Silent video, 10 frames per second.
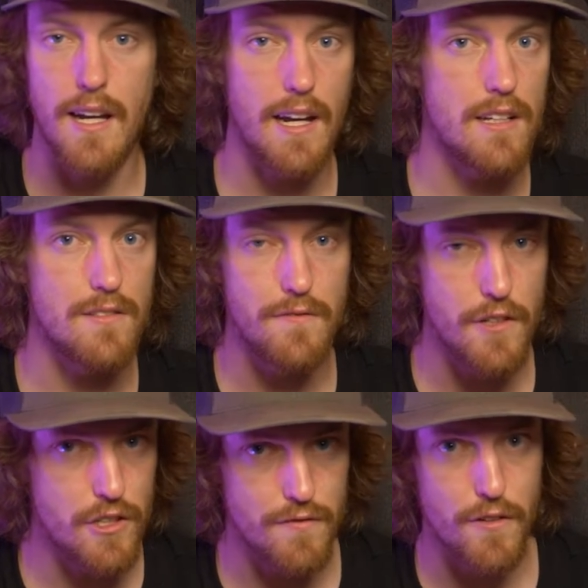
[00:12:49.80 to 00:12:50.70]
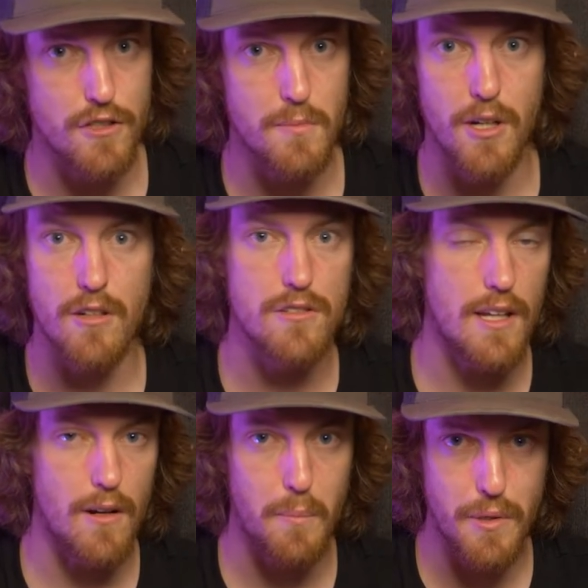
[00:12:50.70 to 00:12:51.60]
I got some footage of first motos
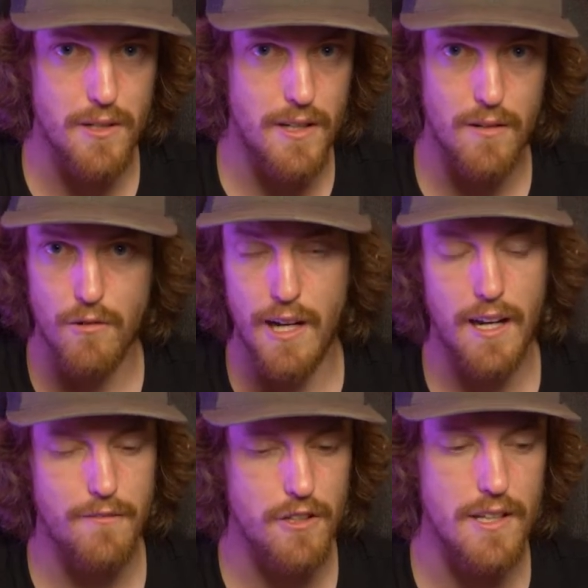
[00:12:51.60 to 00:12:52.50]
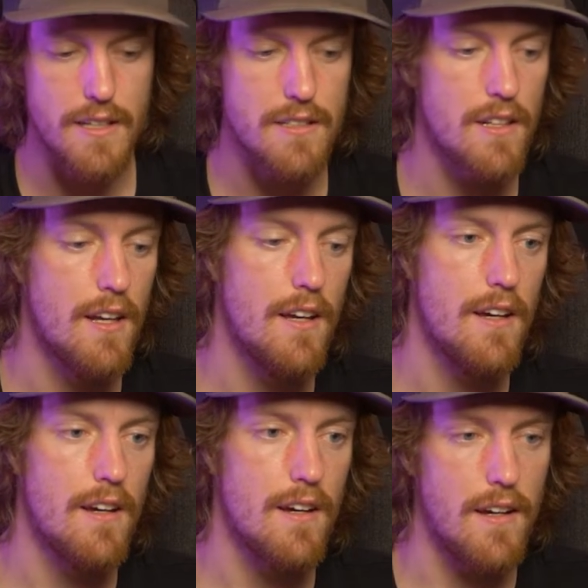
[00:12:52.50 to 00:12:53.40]
that I'll put in right after this.
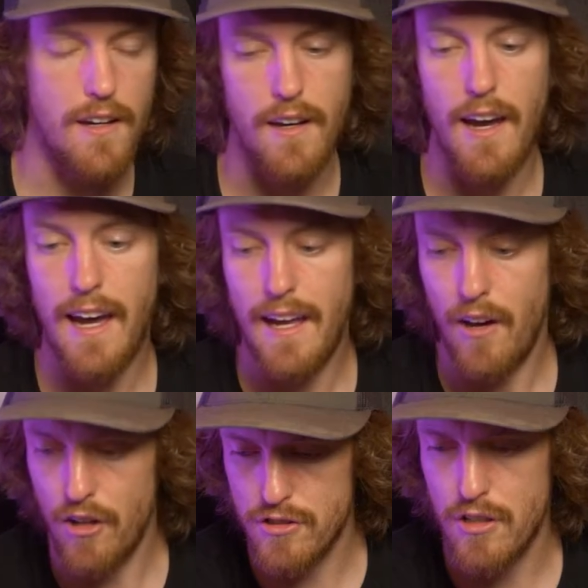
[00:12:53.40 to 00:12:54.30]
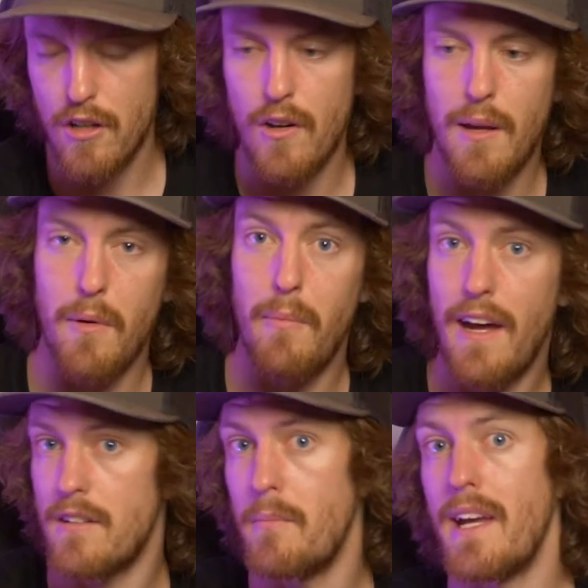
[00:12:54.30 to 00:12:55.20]
Uh, I also am
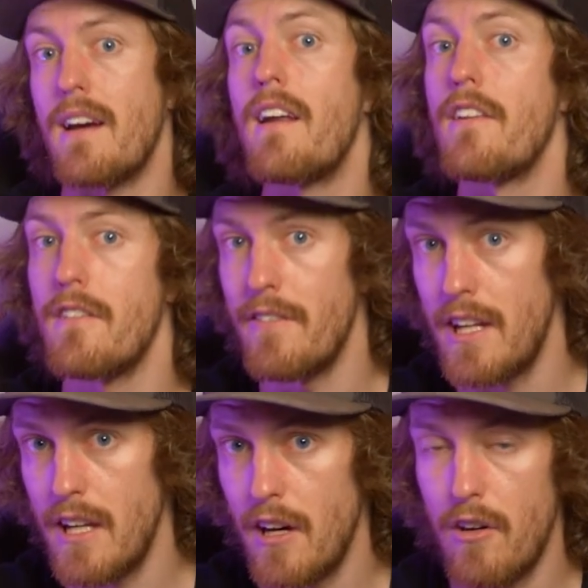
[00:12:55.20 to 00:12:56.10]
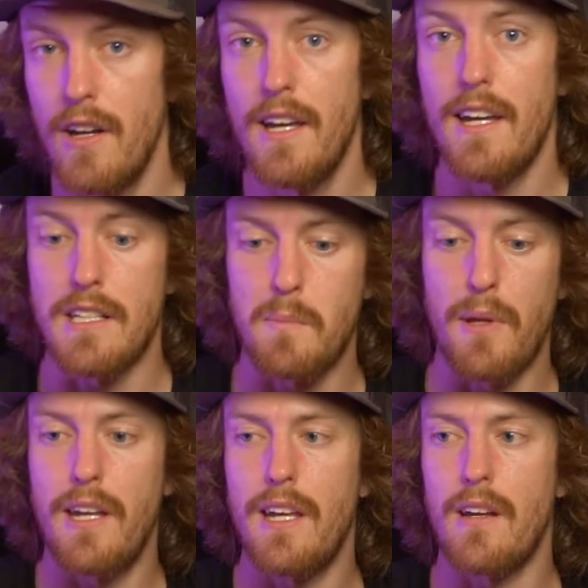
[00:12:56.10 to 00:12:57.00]
about to make another video
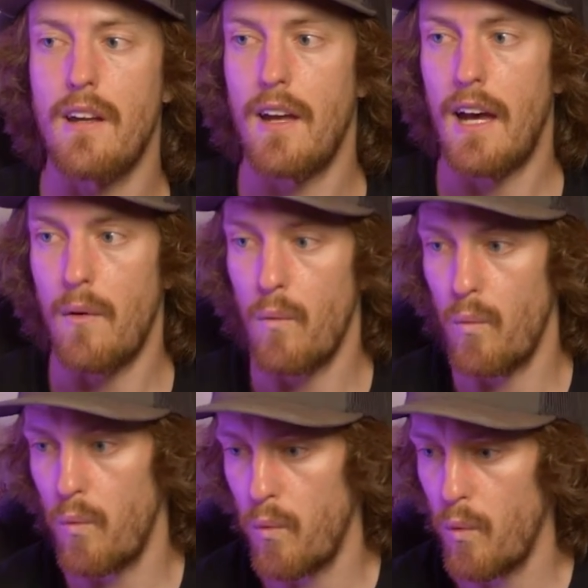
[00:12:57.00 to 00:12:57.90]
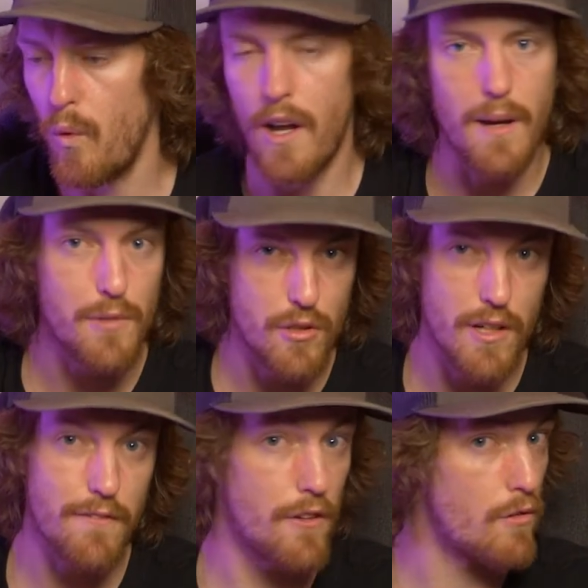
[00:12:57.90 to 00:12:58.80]
explaining what I'm
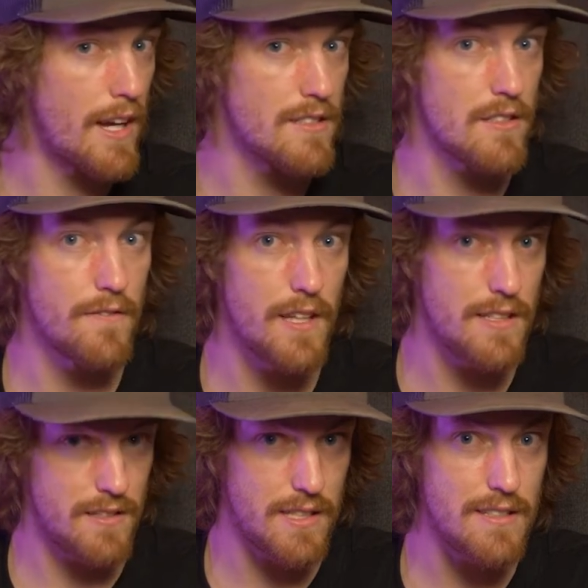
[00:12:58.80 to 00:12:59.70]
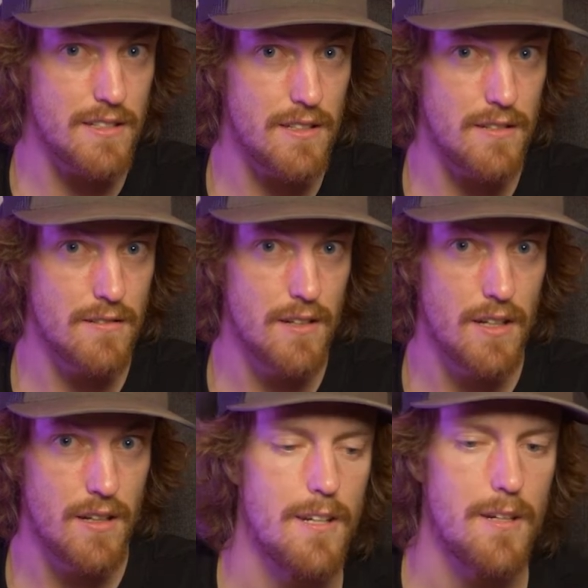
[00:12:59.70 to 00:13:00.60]
doing for the rest of this season.
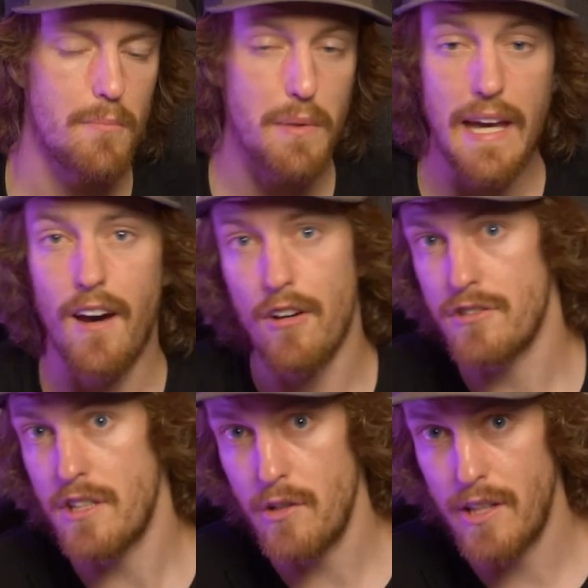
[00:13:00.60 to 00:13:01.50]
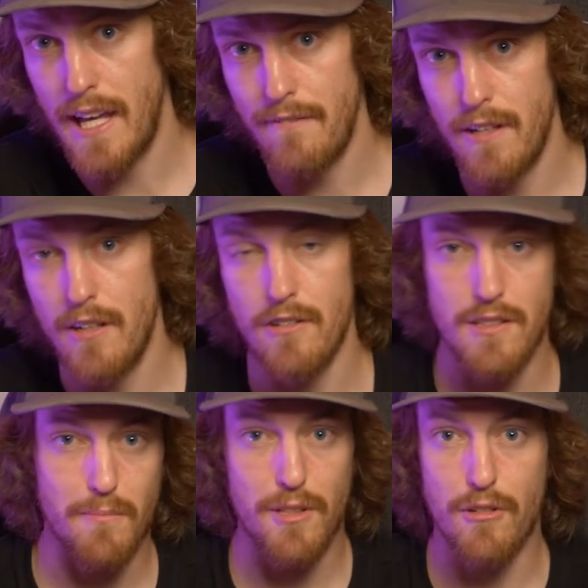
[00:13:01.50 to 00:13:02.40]
But yeah, I'll see you in that video because
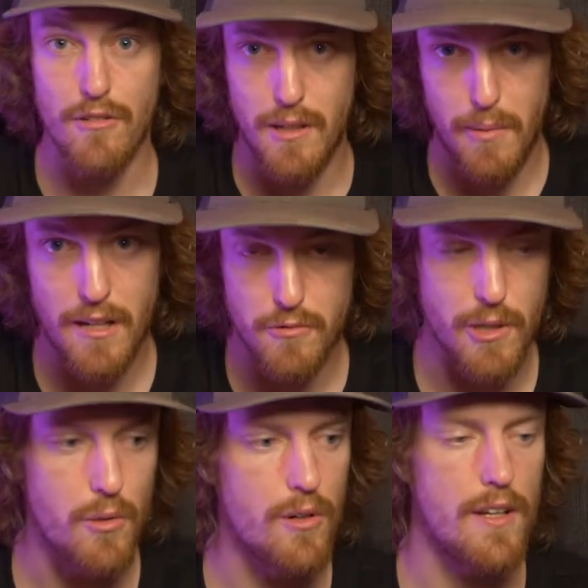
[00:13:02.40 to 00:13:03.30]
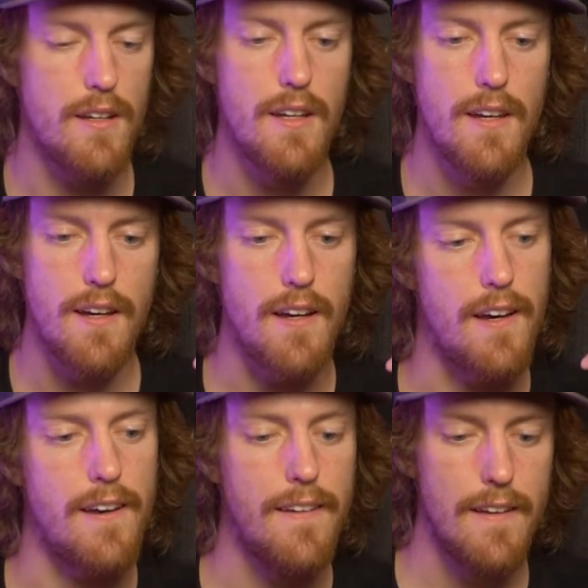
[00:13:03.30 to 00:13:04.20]
I'm literally about to record it.
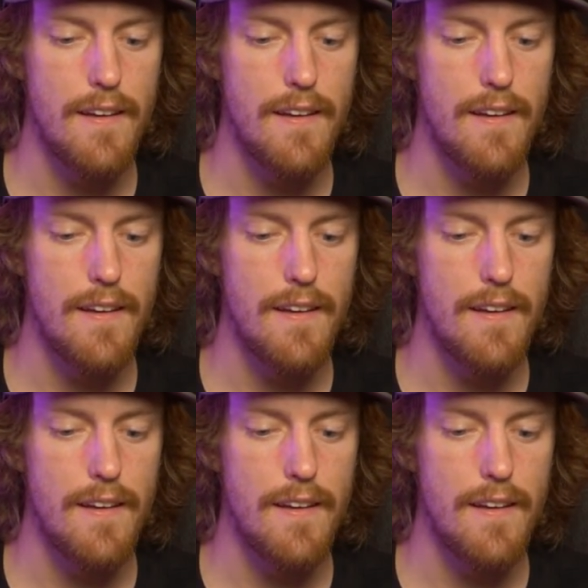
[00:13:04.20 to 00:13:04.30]
Uh,